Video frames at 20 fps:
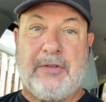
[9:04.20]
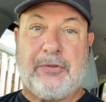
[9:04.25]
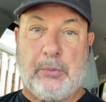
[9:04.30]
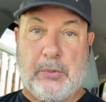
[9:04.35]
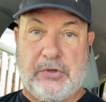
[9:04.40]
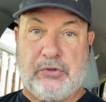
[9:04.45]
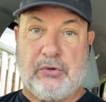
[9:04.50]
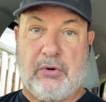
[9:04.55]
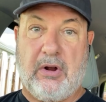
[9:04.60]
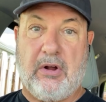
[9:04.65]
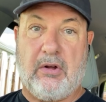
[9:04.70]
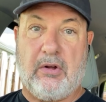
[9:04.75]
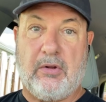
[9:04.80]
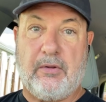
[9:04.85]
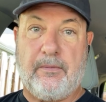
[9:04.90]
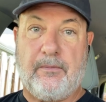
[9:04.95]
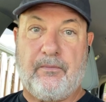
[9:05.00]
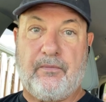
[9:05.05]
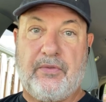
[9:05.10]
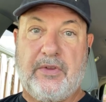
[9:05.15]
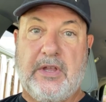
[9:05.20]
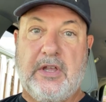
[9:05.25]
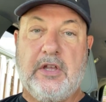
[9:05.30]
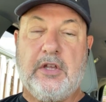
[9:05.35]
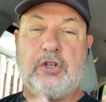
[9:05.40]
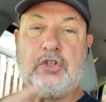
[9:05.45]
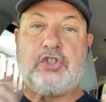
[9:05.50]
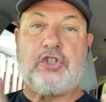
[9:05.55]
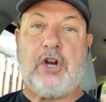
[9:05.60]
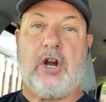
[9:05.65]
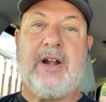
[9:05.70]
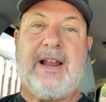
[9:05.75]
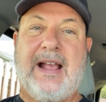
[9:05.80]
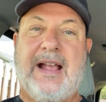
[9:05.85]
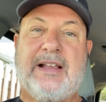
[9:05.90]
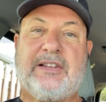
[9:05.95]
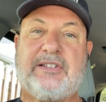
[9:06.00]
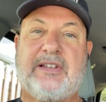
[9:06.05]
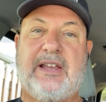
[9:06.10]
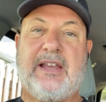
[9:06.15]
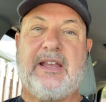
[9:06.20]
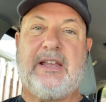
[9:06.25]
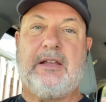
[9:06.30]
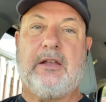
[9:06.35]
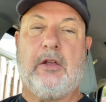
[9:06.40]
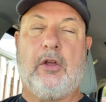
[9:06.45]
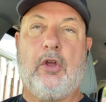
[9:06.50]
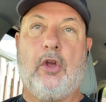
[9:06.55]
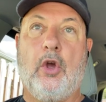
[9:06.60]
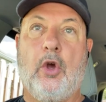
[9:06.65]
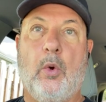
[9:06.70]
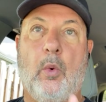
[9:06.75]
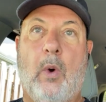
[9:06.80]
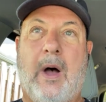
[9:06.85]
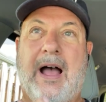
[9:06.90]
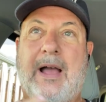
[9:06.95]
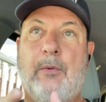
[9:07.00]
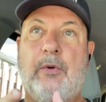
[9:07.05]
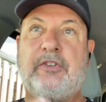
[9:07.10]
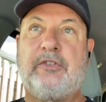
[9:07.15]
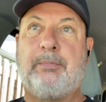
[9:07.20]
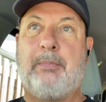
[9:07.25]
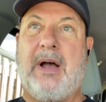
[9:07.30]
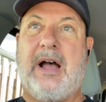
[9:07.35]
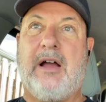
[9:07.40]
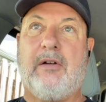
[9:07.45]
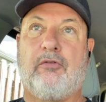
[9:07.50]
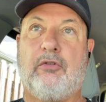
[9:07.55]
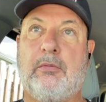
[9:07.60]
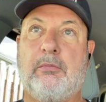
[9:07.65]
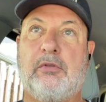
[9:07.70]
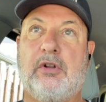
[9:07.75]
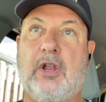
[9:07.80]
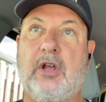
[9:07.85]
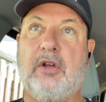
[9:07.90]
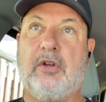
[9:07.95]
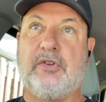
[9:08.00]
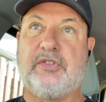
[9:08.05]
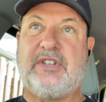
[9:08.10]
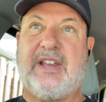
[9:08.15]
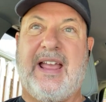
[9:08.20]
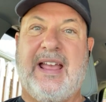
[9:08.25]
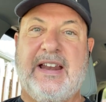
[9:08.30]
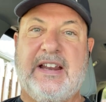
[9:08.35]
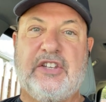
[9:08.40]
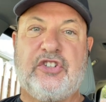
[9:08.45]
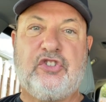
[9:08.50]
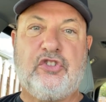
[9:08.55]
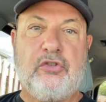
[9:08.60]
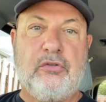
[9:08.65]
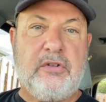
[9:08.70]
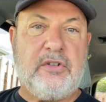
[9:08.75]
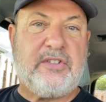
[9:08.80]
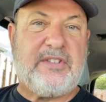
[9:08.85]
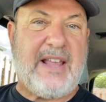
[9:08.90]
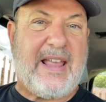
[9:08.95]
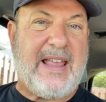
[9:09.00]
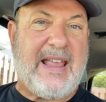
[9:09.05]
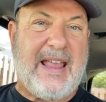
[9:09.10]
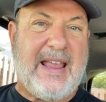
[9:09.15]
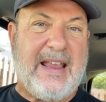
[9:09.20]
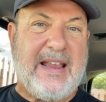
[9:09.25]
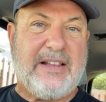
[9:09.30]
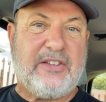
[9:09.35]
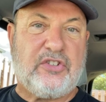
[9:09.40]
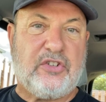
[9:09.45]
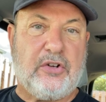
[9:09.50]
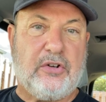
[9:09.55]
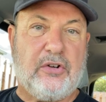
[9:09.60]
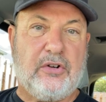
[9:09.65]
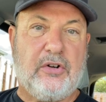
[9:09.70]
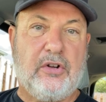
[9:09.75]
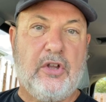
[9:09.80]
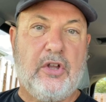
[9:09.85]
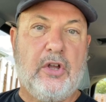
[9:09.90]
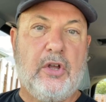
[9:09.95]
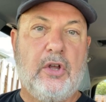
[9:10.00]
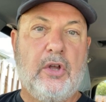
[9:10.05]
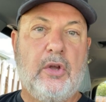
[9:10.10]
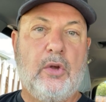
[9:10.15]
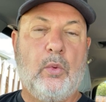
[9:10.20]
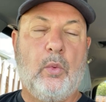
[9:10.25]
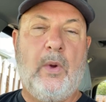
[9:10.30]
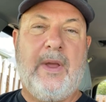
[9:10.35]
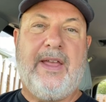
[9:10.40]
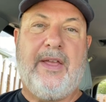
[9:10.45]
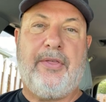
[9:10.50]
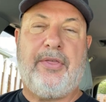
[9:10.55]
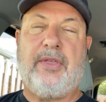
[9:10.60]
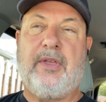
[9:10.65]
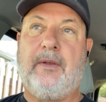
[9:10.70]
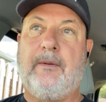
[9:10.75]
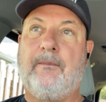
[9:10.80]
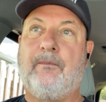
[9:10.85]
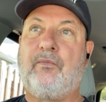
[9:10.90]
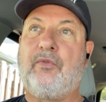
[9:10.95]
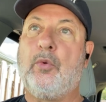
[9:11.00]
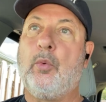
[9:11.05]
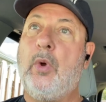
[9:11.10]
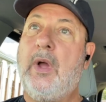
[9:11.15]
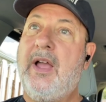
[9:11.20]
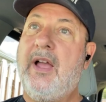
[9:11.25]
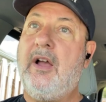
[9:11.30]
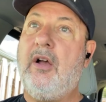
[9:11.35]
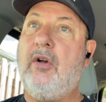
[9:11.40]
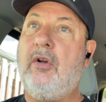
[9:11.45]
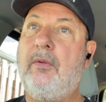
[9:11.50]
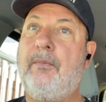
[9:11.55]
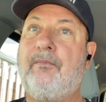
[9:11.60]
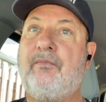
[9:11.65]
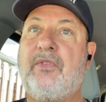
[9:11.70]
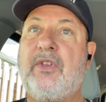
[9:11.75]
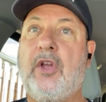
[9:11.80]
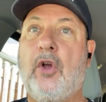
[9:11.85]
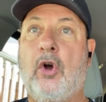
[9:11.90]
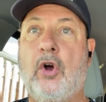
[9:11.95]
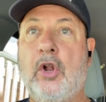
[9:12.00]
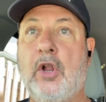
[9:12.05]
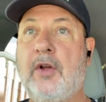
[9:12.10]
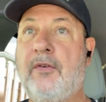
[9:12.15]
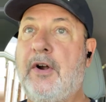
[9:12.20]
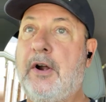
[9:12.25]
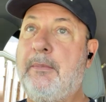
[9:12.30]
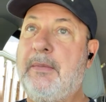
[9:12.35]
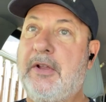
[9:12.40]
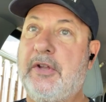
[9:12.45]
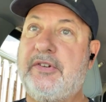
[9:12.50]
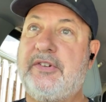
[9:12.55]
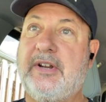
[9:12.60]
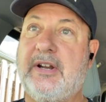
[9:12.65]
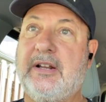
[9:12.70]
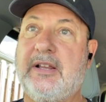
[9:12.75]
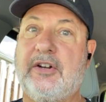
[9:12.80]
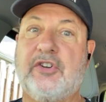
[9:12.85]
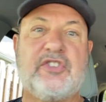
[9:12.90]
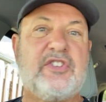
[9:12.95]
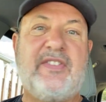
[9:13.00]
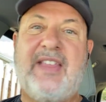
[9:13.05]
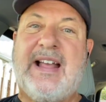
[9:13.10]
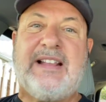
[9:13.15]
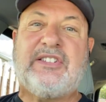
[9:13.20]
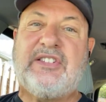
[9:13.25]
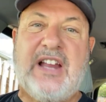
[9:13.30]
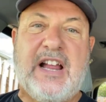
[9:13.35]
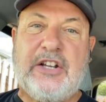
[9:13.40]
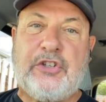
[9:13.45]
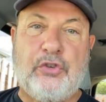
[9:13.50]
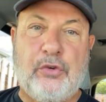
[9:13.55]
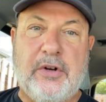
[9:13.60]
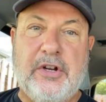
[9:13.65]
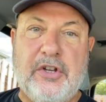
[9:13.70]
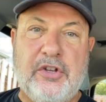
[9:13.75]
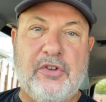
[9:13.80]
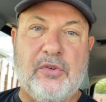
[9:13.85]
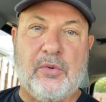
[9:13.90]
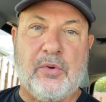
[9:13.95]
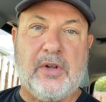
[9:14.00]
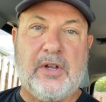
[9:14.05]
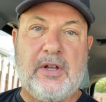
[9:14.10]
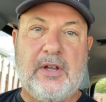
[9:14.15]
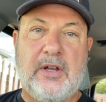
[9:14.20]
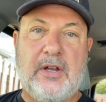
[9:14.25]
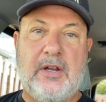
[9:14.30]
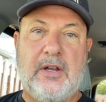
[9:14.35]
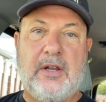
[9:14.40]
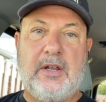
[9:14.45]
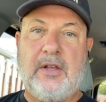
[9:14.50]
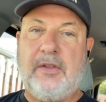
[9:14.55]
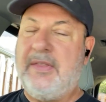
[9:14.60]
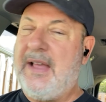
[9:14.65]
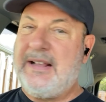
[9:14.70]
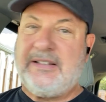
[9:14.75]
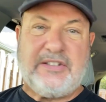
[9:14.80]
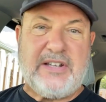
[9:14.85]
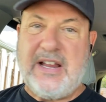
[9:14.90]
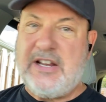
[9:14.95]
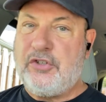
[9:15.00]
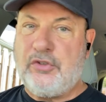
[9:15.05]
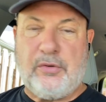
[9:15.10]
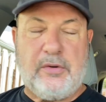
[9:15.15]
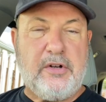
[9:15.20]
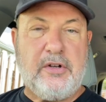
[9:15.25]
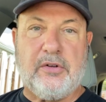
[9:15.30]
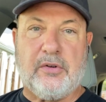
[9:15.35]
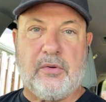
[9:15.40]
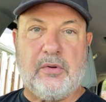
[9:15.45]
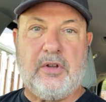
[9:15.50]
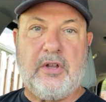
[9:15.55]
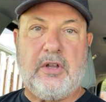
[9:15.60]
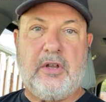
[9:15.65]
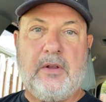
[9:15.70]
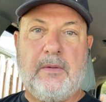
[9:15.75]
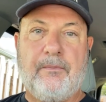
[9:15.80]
about the withdrawal. Start asking, why was Bagram closed? And as soon as they answer with, well, all of our military leaders, that's not true. That's not true.